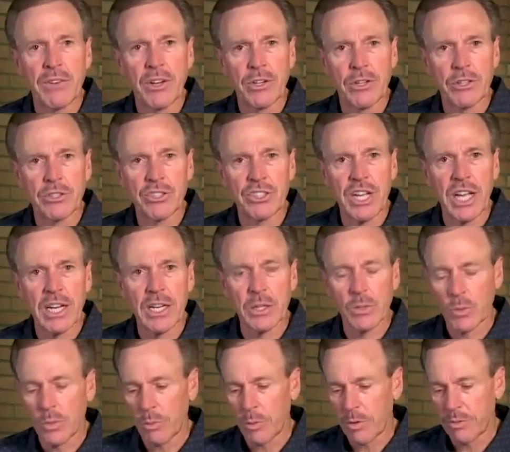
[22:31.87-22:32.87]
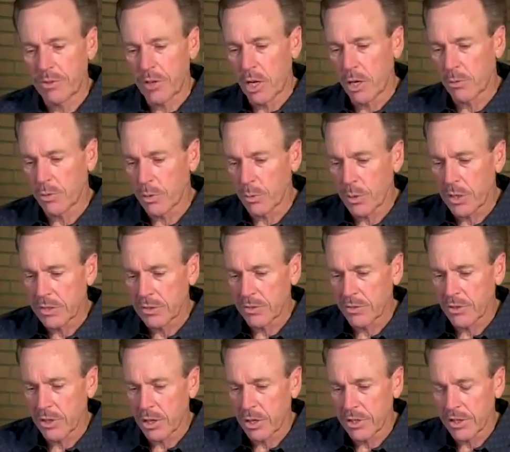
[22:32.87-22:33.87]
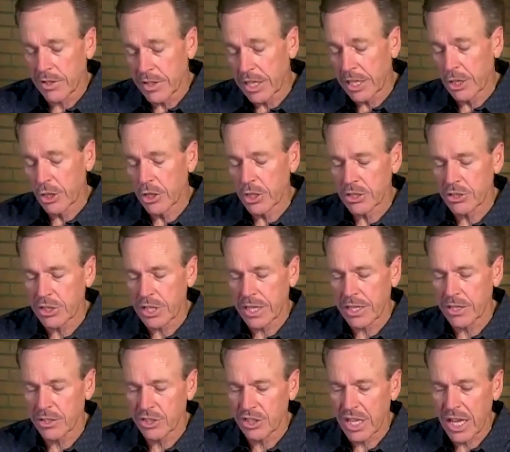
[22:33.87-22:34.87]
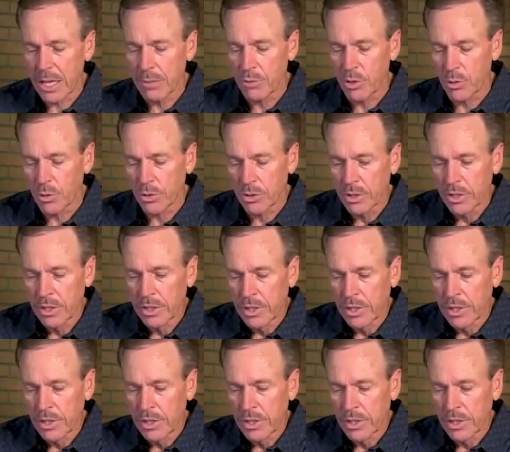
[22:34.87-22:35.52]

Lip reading: understanding when we're following the ways of God. And then look at 2 Samuel.